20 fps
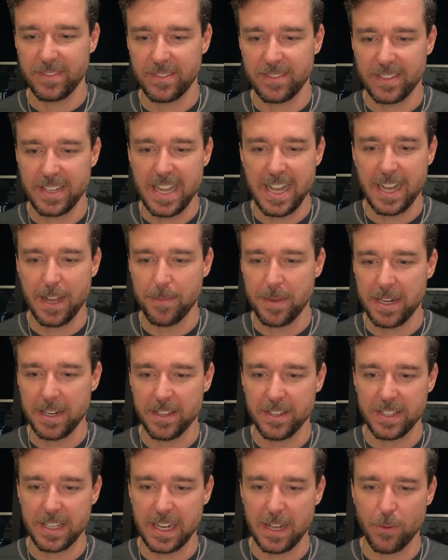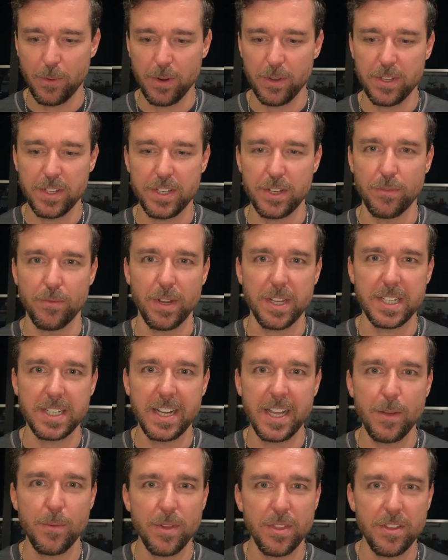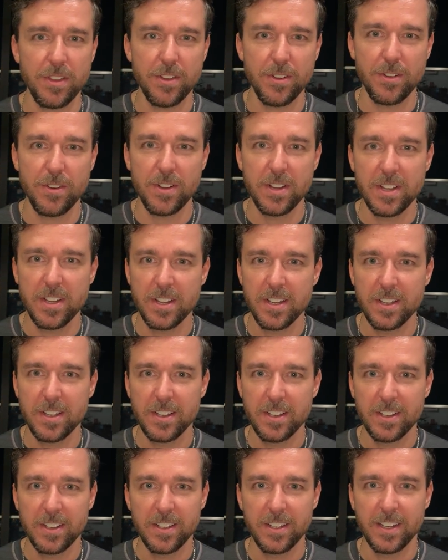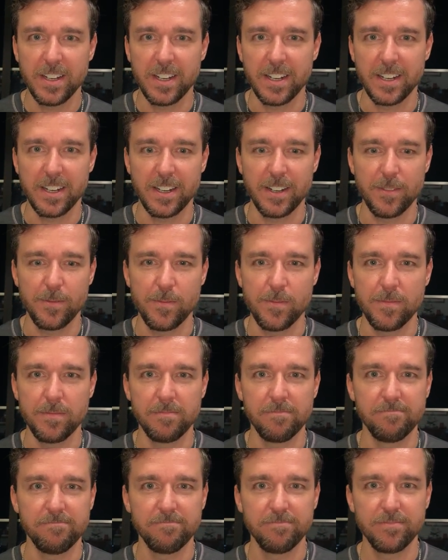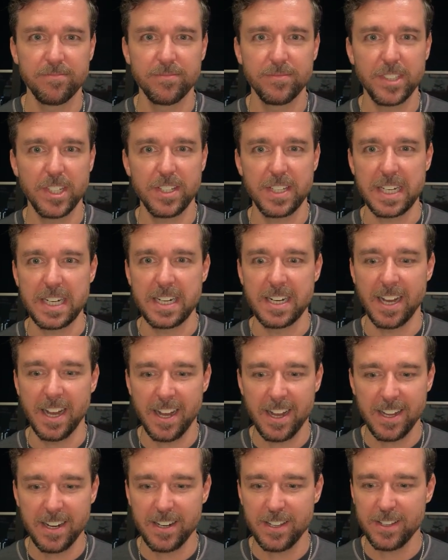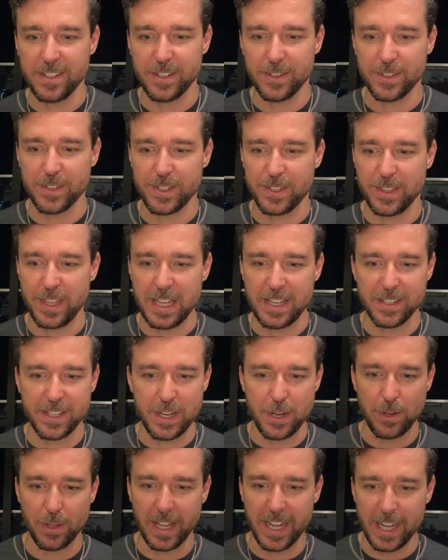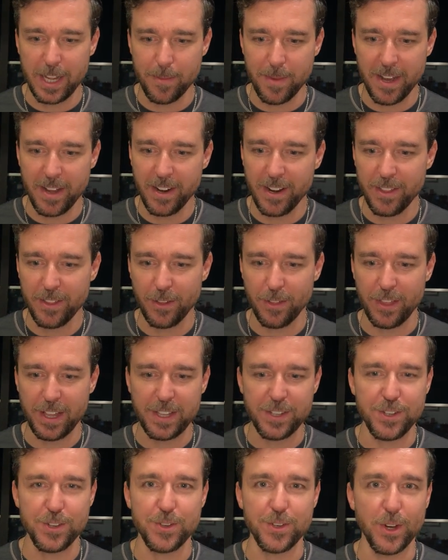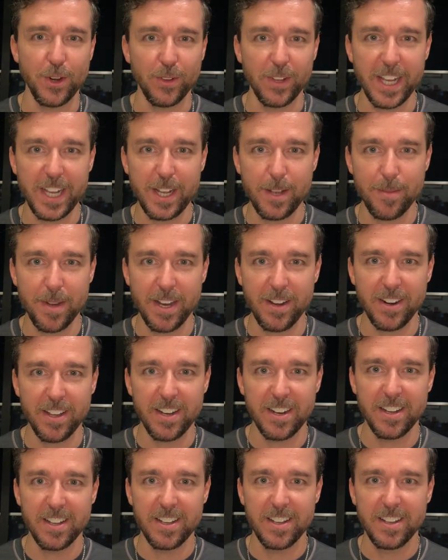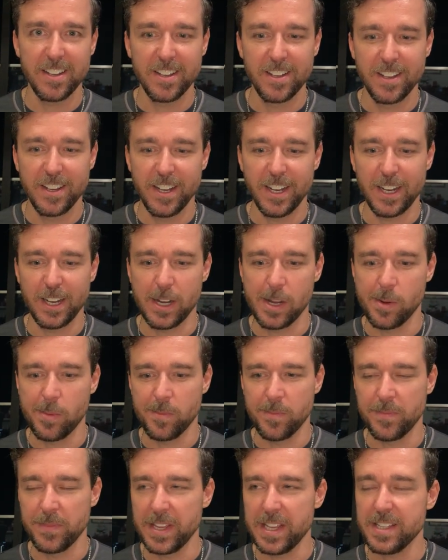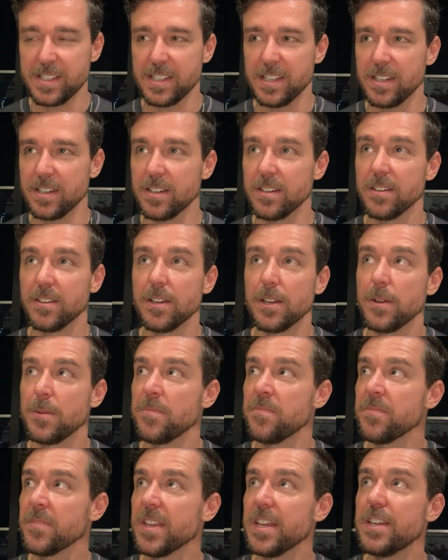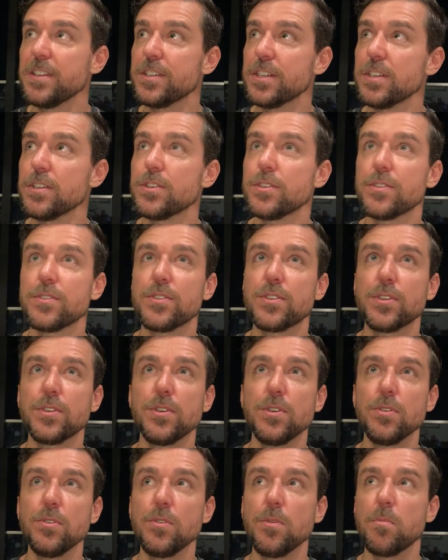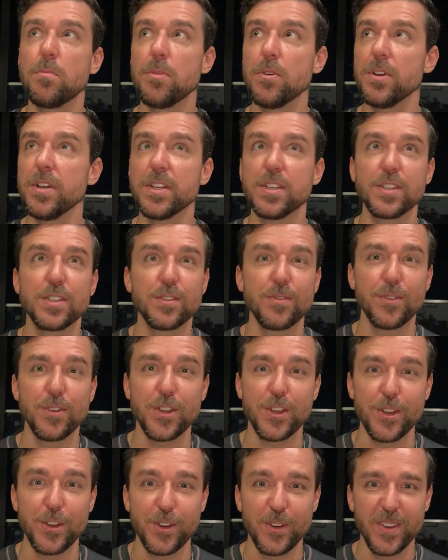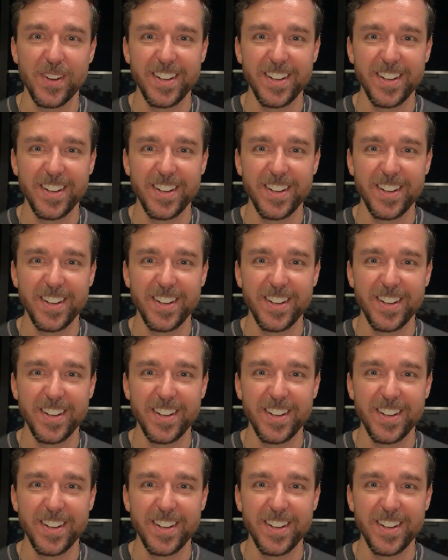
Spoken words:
yeah, I mean, does it resonate with you? Does it not? Is there things that you like about it? Are there things you don't like about it? Is it too Buddhist for you?